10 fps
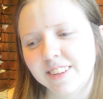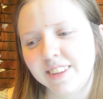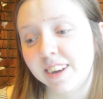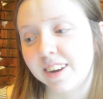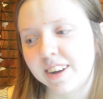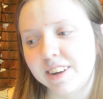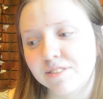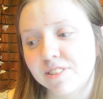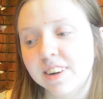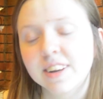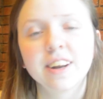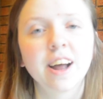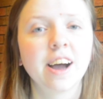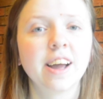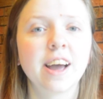Yeah, I haven't read it.
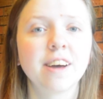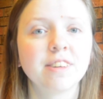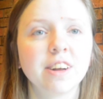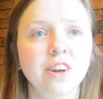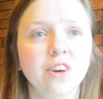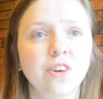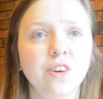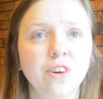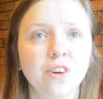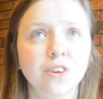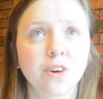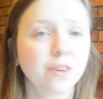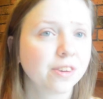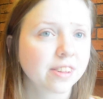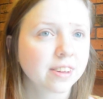I have it on
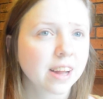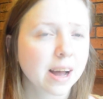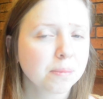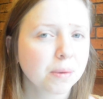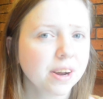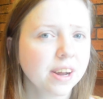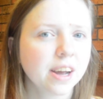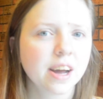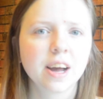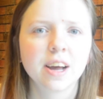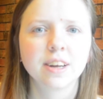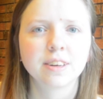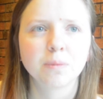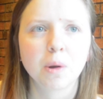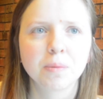hold at the library
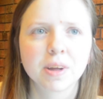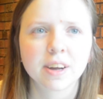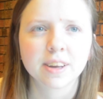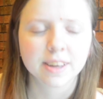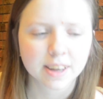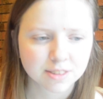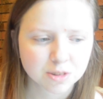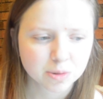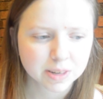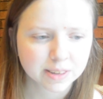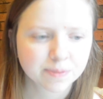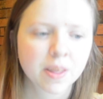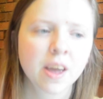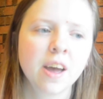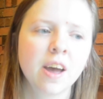and I'm hoping I can get to it.
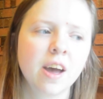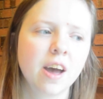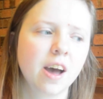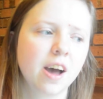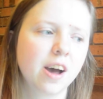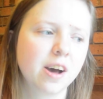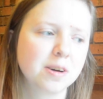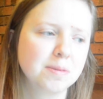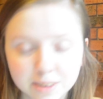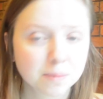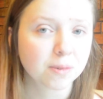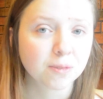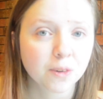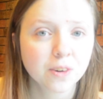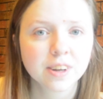Number
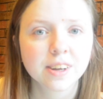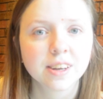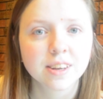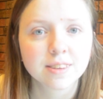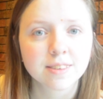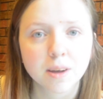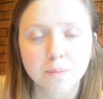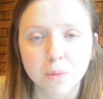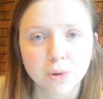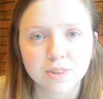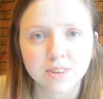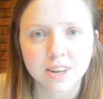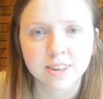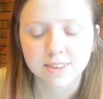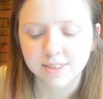4 is most
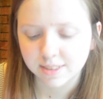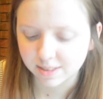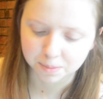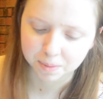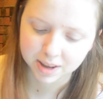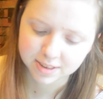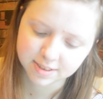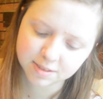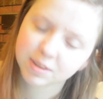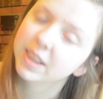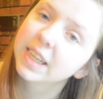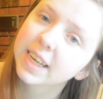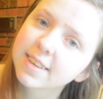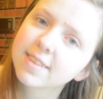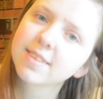anticipated
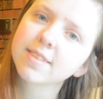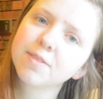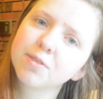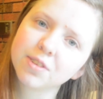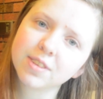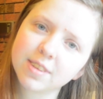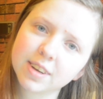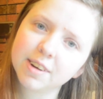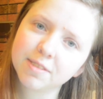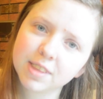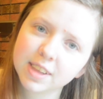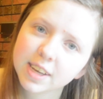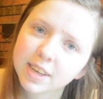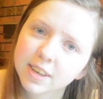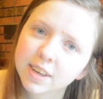release for the second half of the
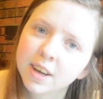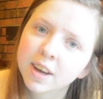year.